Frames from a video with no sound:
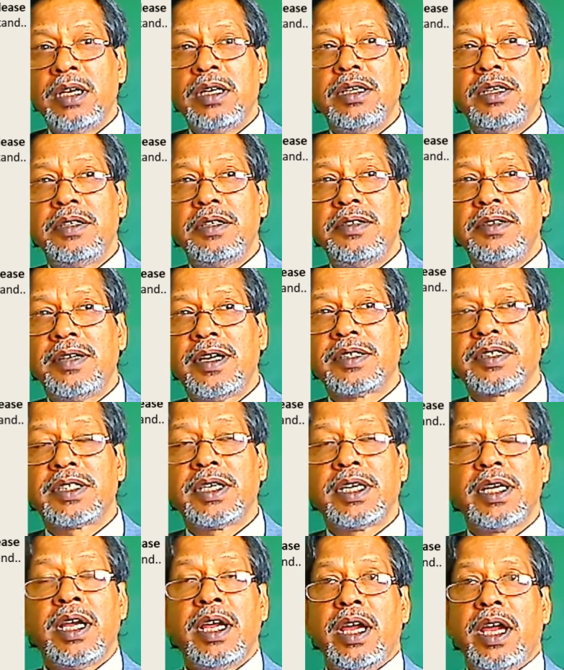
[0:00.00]
You do not
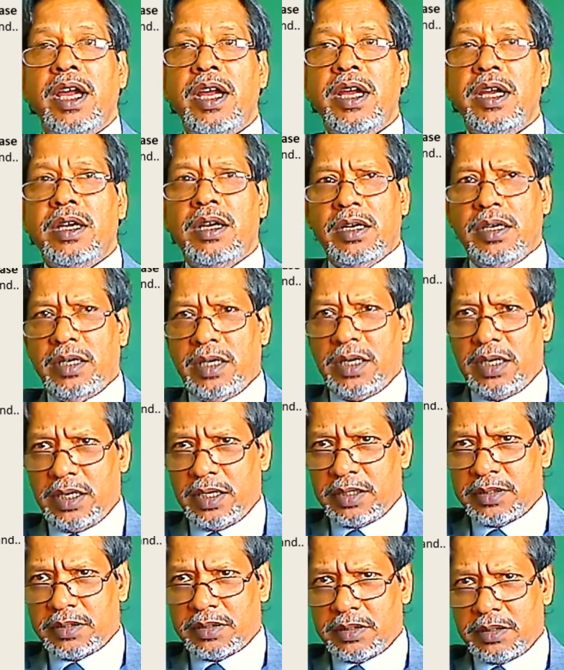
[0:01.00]
say,
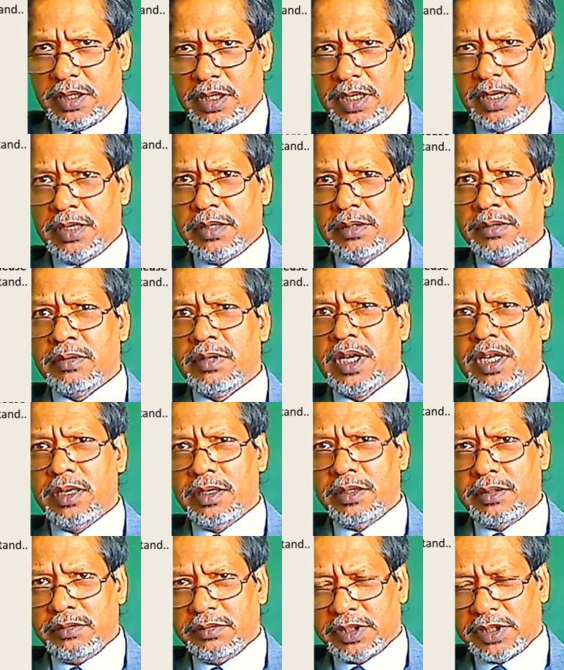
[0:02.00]
hey,
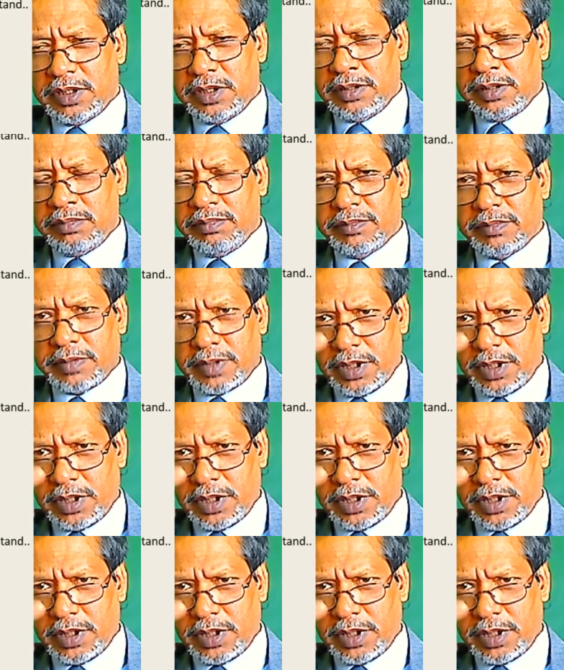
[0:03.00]
hello, sir,